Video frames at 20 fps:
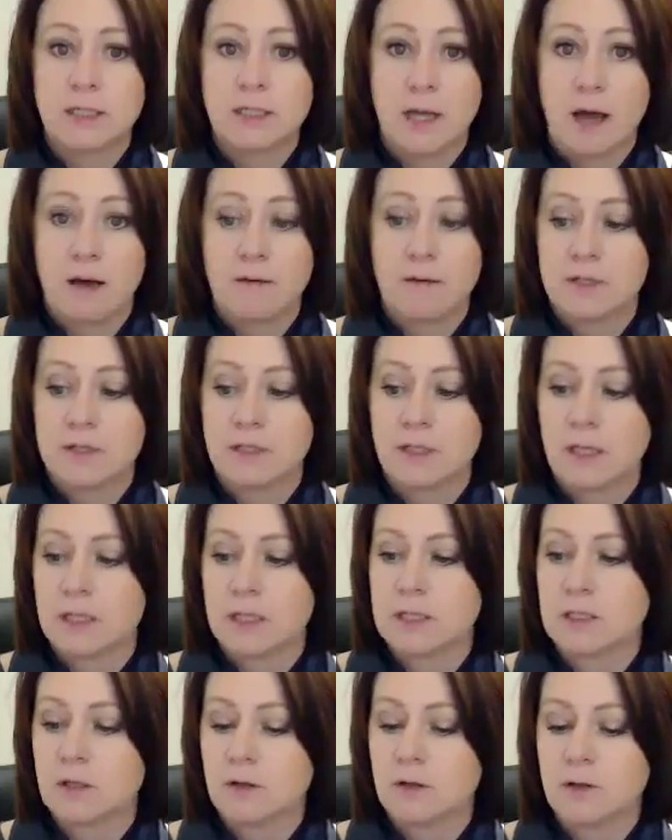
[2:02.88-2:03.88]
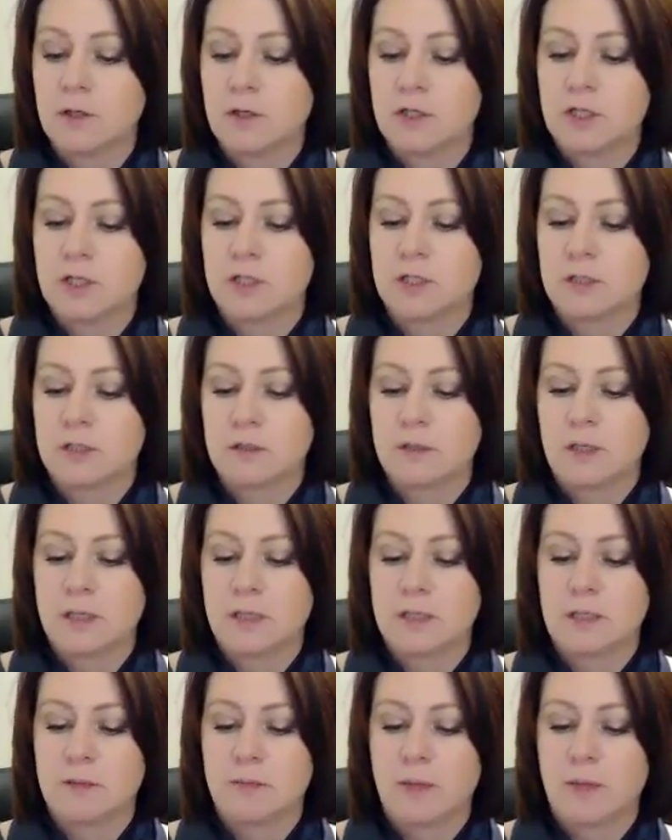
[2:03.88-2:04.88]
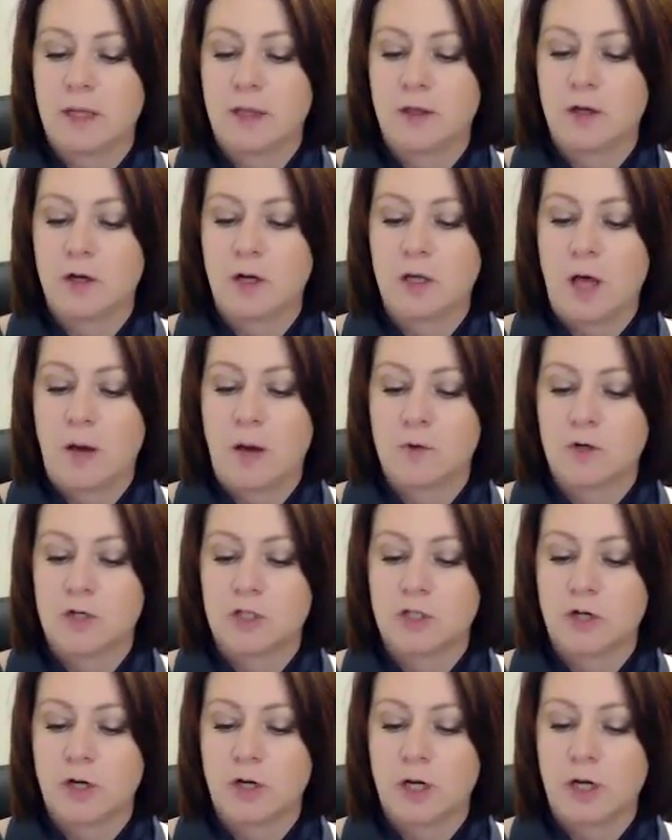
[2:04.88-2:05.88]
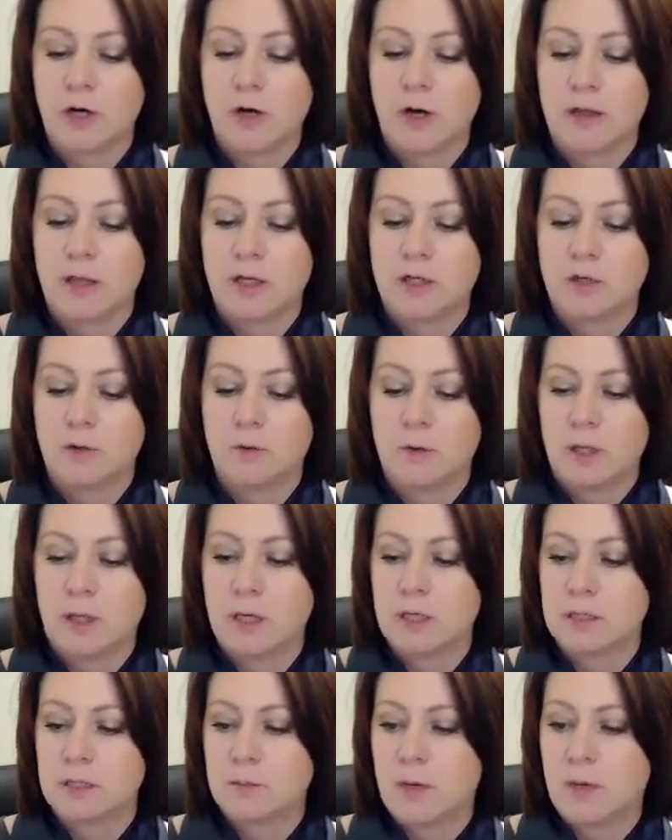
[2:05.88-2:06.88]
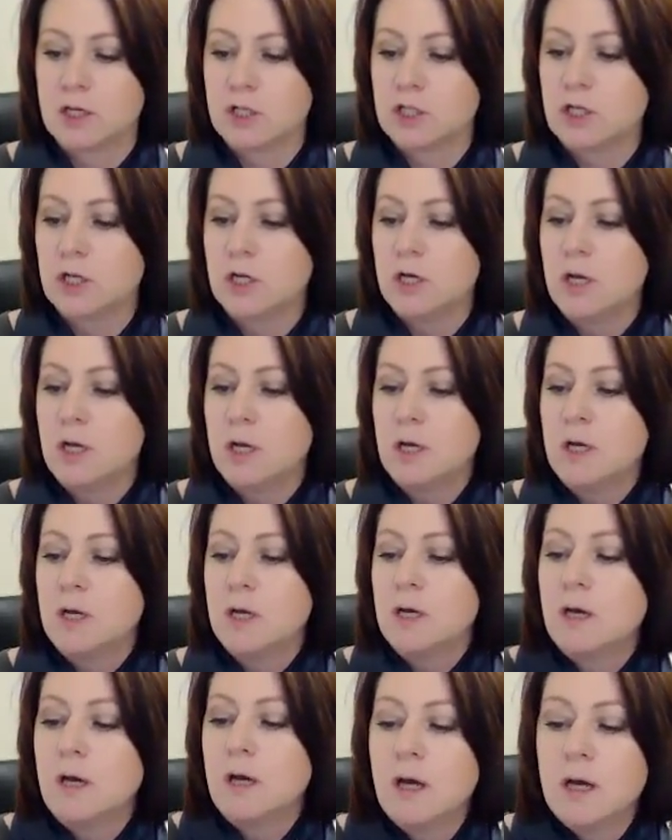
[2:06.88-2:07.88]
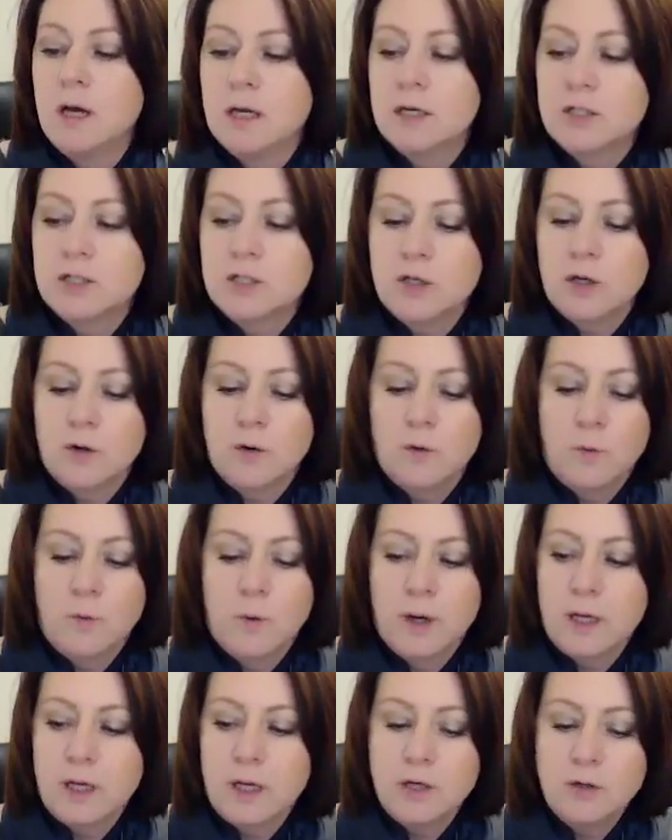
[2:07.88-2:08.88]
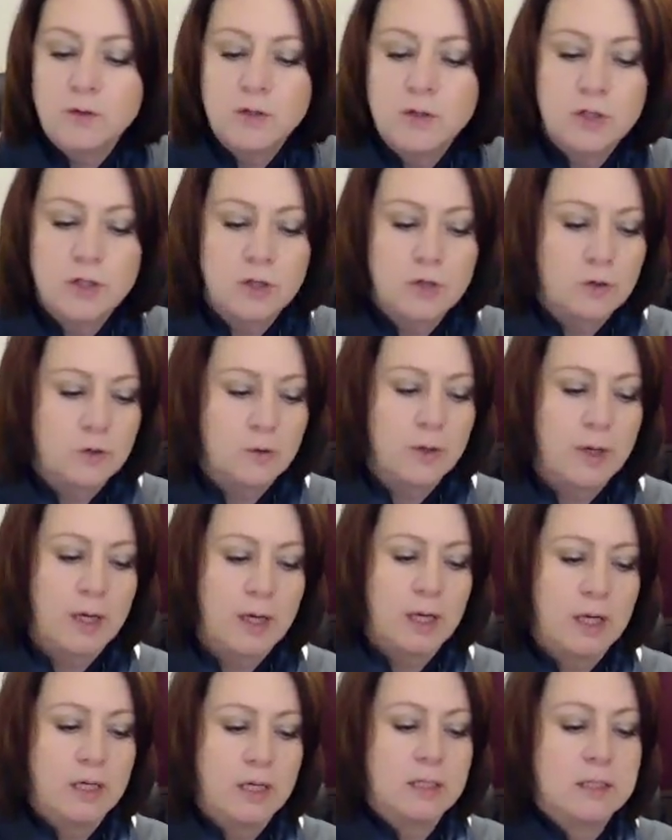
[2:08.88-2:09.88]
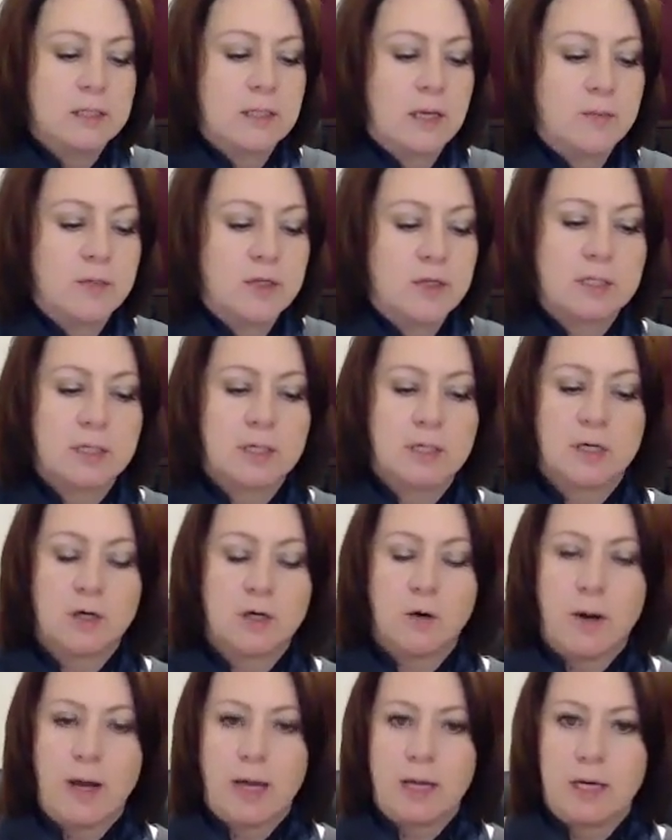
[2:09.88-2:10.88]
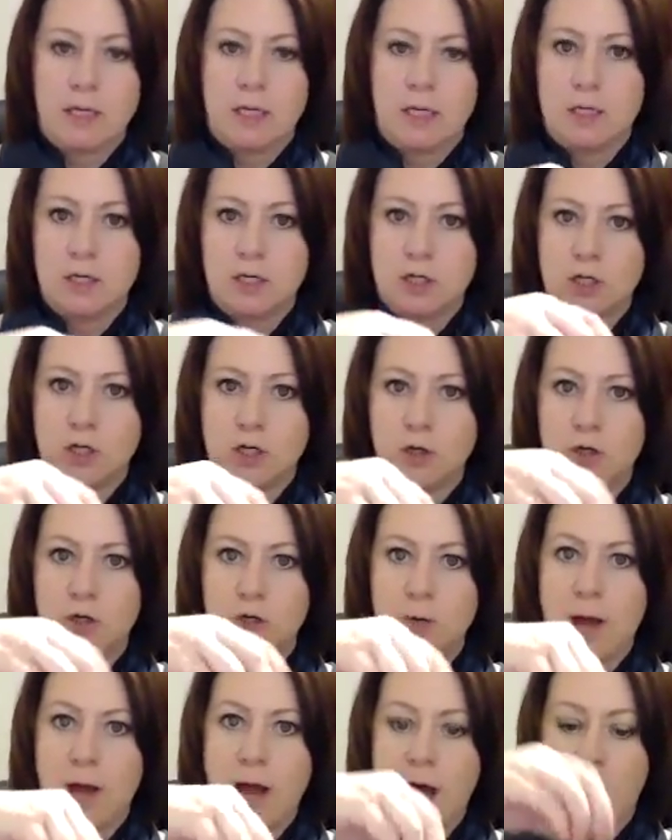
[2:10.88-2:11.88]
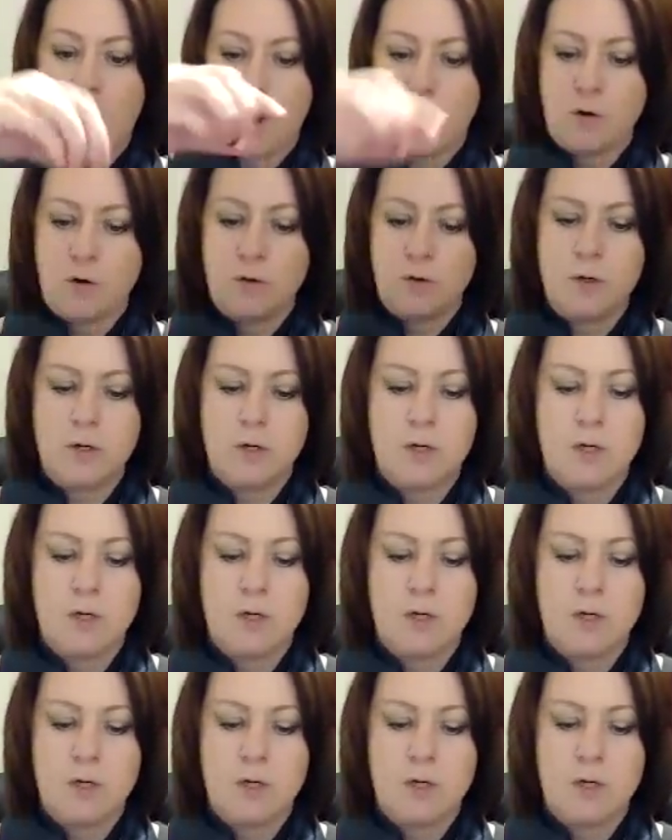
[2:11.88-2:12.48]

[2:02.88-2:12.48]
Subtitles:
to have the stainless steel. They seem like they're a lot more sturdier and they don't leak as much. So what you do is, I'm just going to go ahead and show you how